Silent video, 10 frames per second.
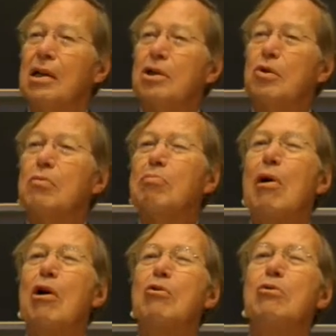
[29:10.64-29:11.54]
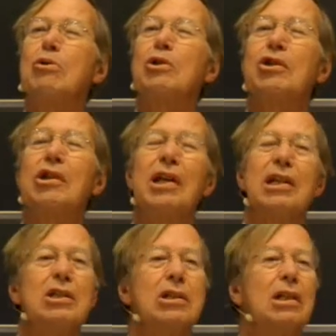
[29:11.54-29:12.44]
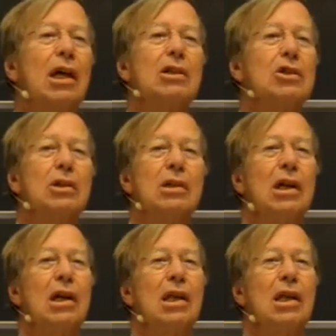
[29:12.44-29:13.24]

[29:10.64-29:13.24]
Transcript: to oppose the legislation